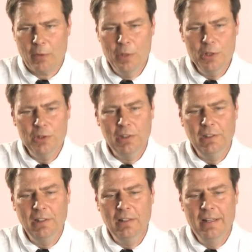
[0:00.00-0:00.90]
which is a
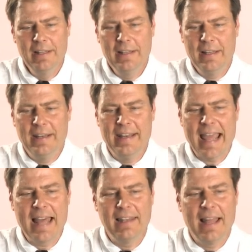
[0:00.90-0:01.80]
little
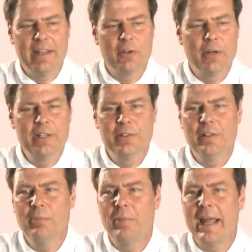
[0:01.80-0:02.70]
gnat-like creature
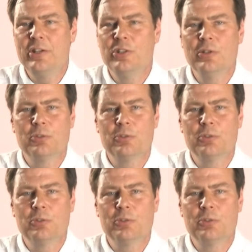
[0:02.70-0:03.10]
that bites you,